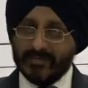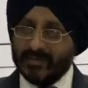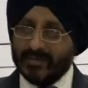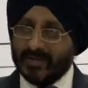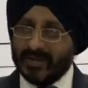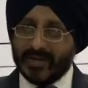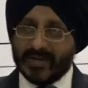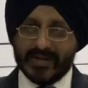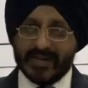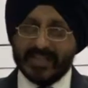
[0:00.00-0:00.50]

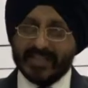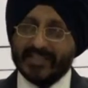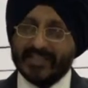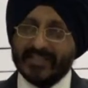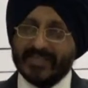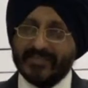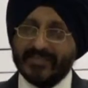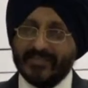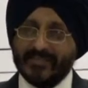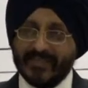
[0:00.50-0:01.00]
you are not
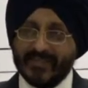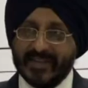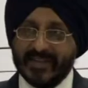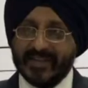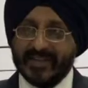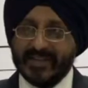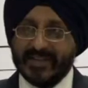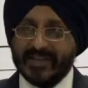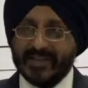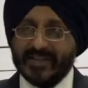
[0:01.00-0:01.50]
aging."
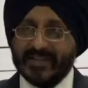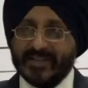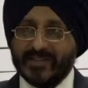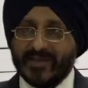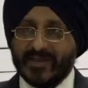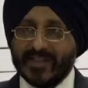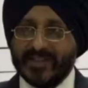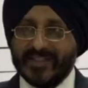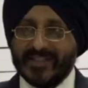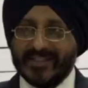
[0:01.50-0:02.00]
So
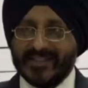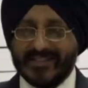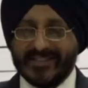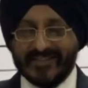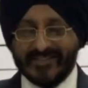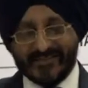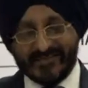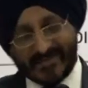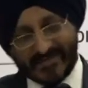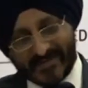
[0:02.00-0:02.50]
I
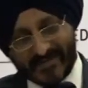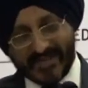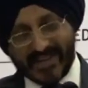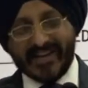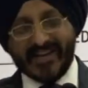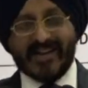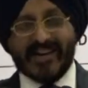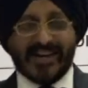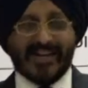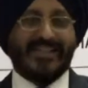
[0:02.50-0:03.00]
said,
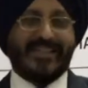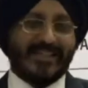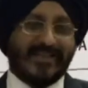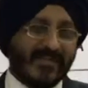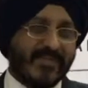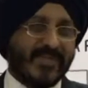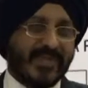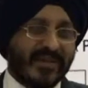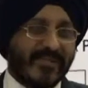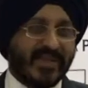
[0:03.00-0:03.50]
"Well, I
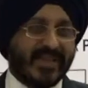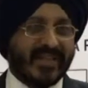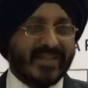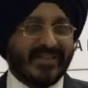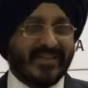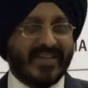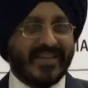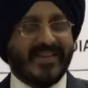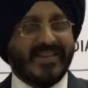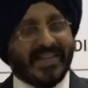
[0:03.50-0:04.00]
thought maybe
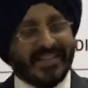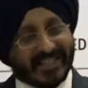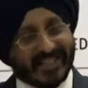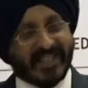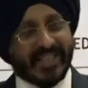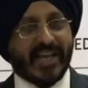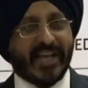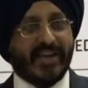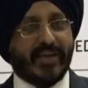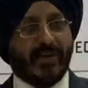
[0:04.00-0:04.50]
that." I
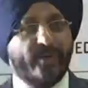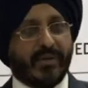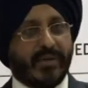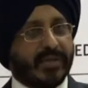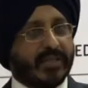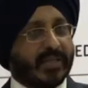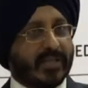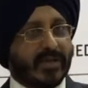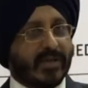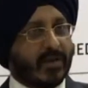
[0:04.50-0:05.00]
said, "Thank you." He
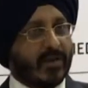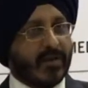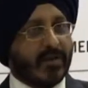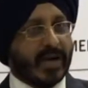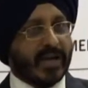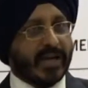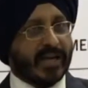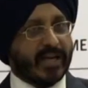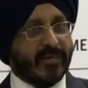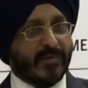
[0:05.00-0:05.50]
said, "No,
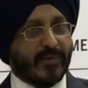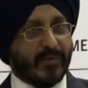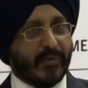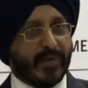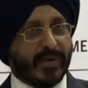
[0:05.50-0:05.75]
I can prove